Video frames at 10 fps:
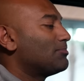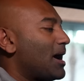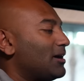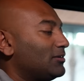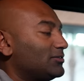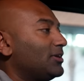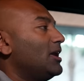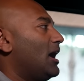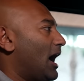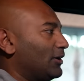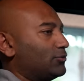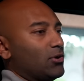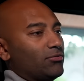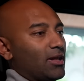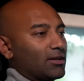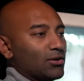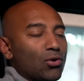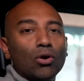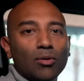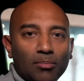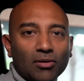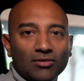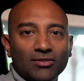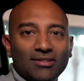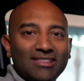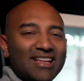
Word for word: miles, I drove like a normal person,